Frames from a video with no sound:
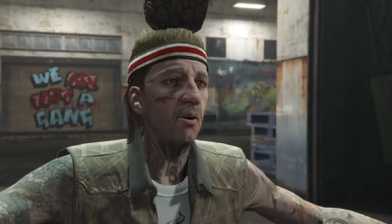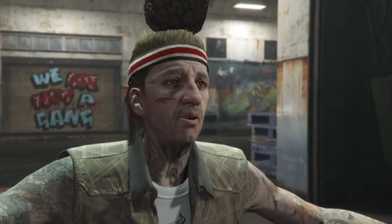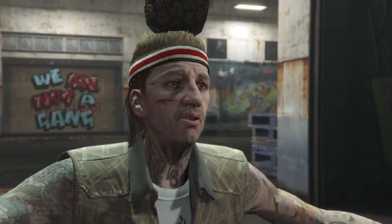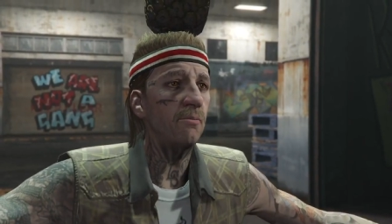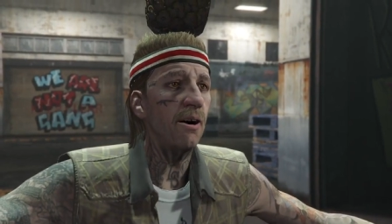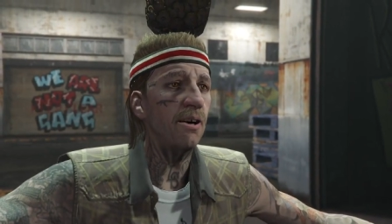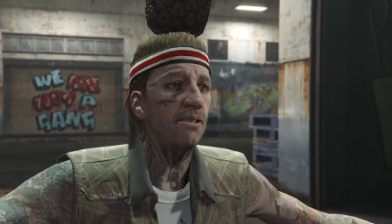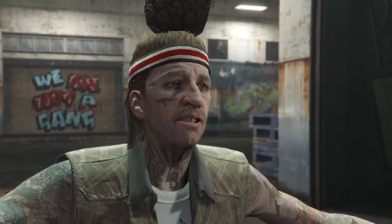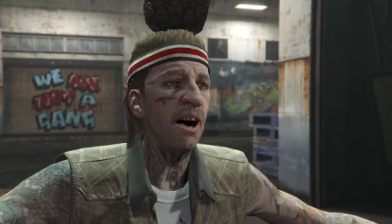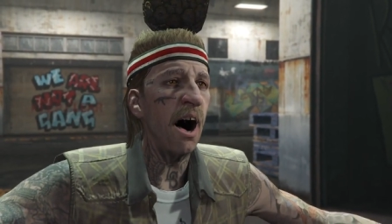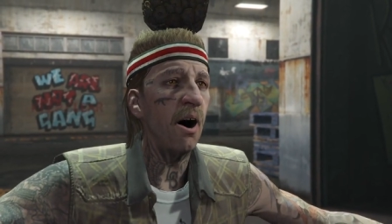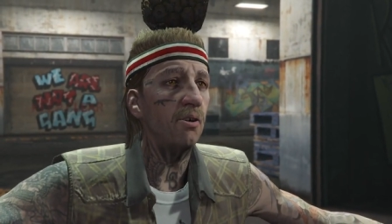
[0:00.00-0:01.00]
space
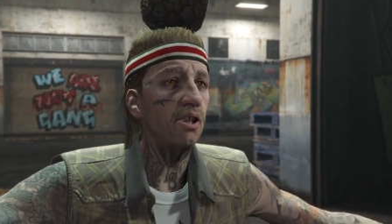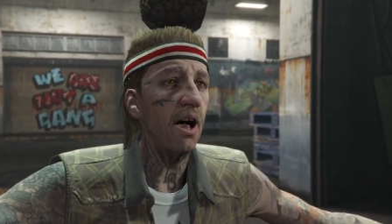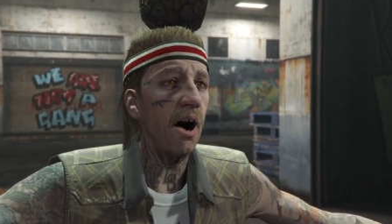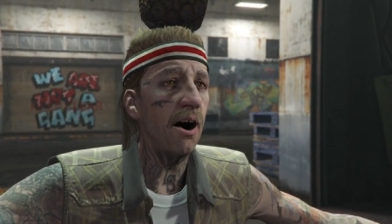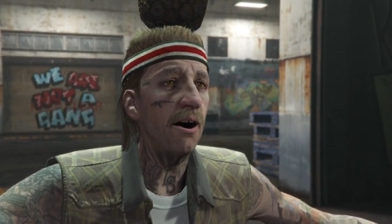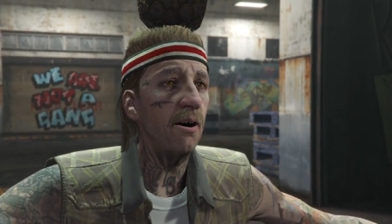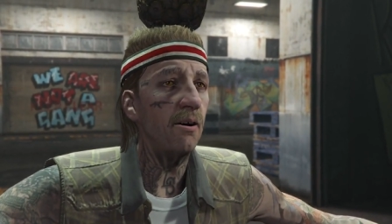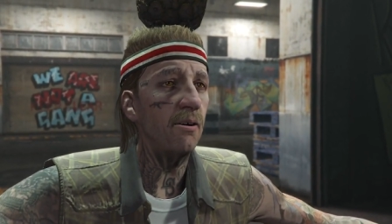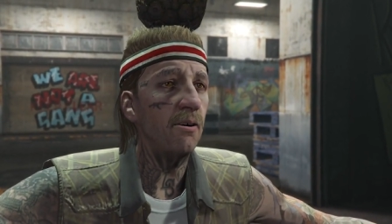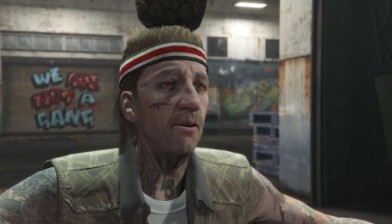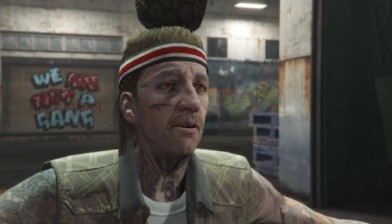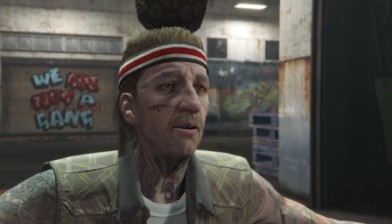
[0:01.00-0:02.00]
sounds like?
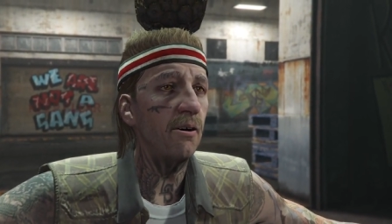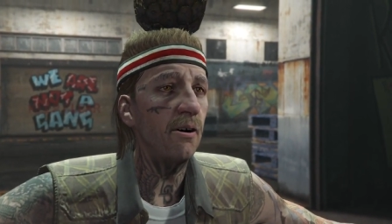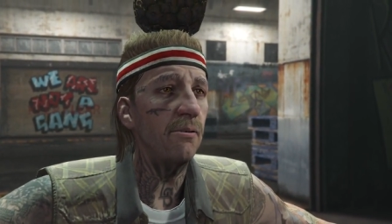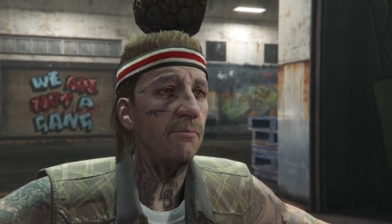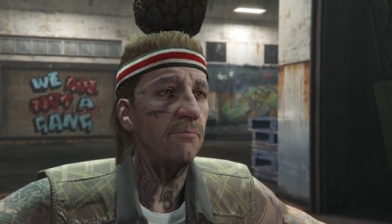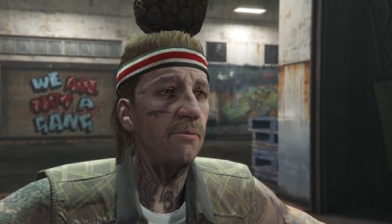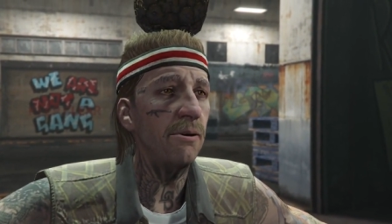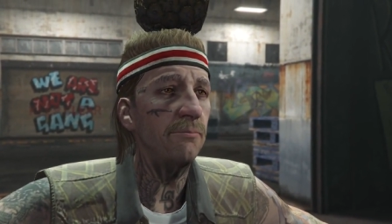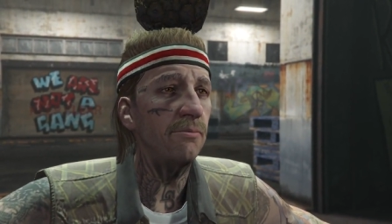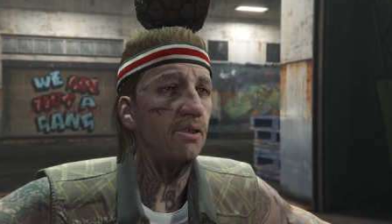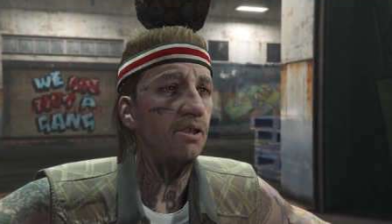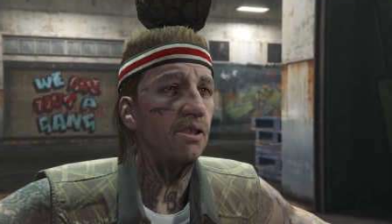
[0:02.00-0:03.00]
People
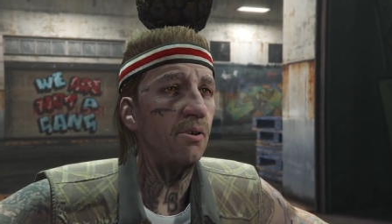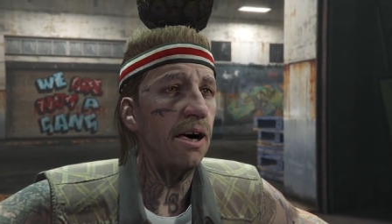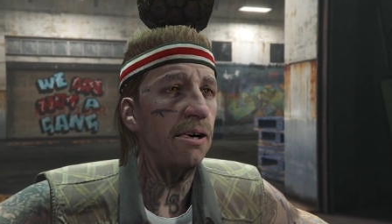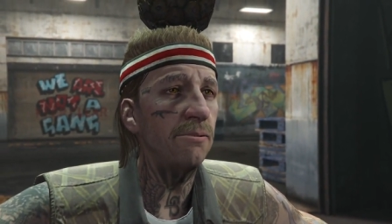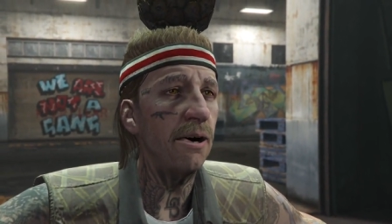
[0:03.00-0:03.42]
screaming.